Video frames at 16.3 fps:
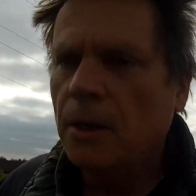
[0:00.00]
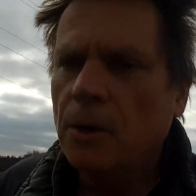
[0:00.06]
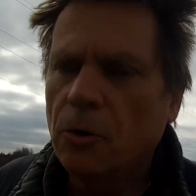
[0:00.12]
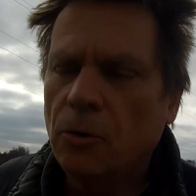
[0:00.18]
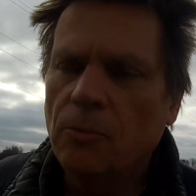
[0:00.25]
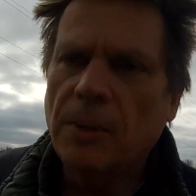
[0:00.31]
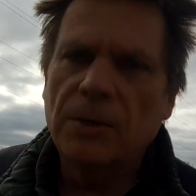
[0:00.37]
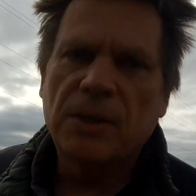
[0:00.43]

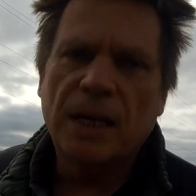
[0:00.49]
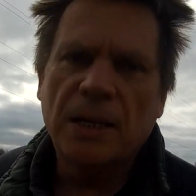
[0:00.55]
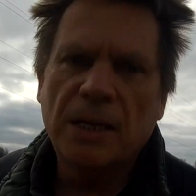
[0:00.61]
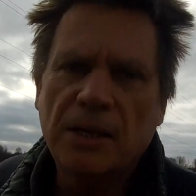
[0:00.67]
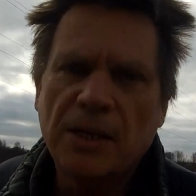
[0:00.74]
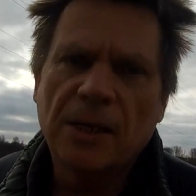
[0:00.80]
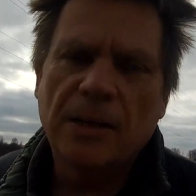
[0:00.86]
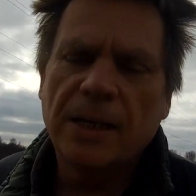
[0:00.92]
almost
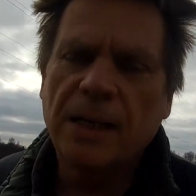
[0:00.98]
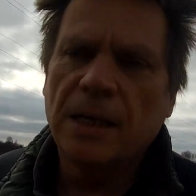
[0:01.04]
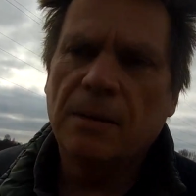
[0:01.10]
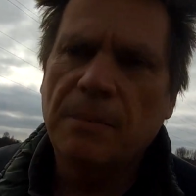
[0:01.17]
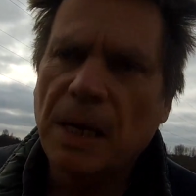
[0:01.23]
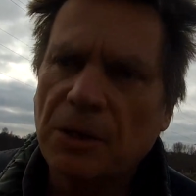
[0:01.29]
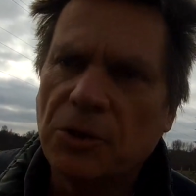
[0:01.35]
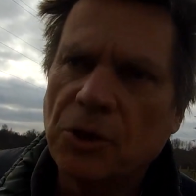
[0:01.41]
anything I can
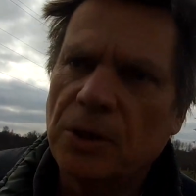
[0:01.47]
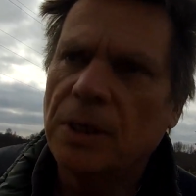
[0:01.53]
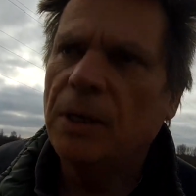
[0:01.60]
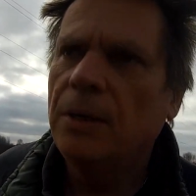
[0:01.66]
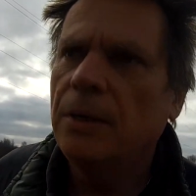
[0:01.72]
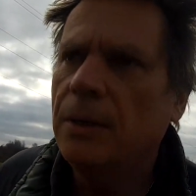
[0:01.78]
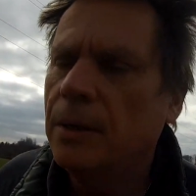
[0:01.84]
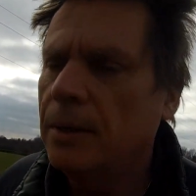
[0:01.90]
imagine.
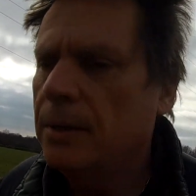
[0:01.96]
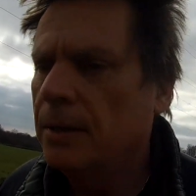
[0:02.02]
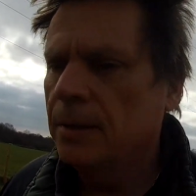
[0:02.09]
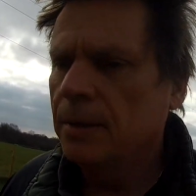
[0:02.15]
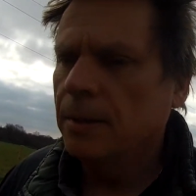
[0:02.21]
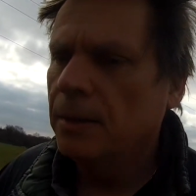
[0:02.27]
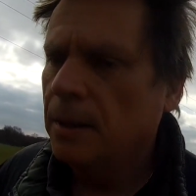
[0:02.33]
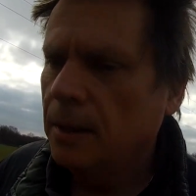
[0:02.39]

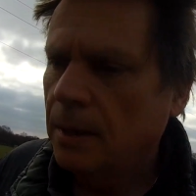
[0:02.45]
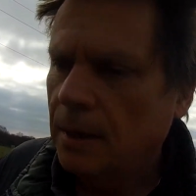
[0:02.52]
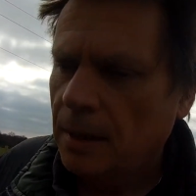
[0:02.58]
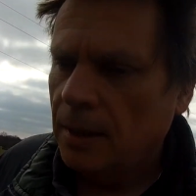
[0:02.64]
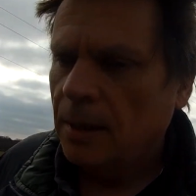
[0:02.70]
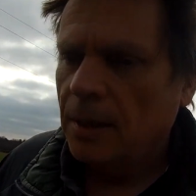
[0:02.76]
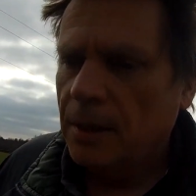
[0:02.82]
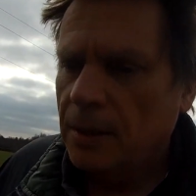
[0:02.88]

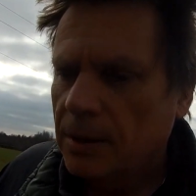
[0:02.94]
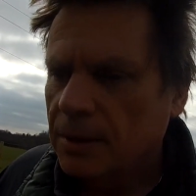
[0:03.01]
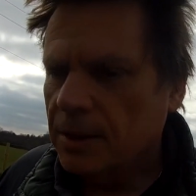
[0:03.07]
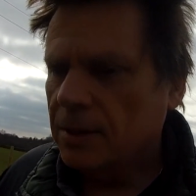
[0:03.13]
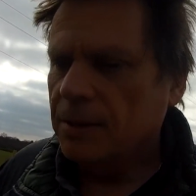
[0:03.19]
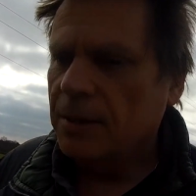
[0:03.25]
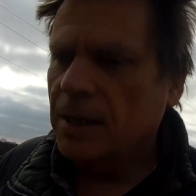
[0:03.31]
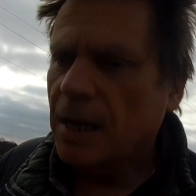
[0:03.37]
So
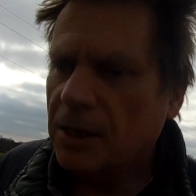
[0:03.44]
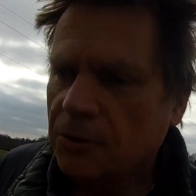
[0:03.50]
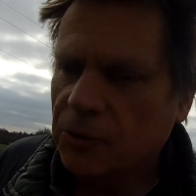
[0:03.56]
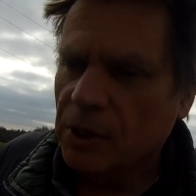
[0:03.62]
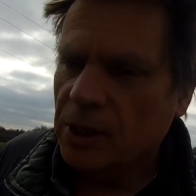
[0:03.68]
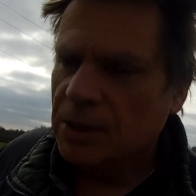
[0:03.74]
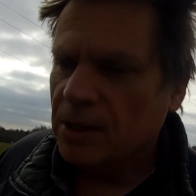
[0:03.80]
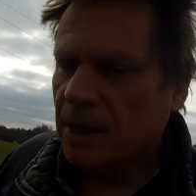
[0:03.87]
isn't that
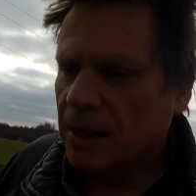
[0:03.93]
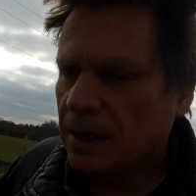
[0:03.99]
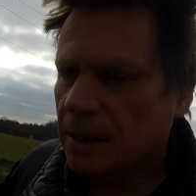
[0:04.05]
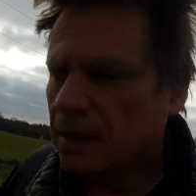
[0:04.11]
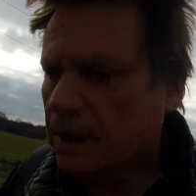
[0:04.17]
interesting?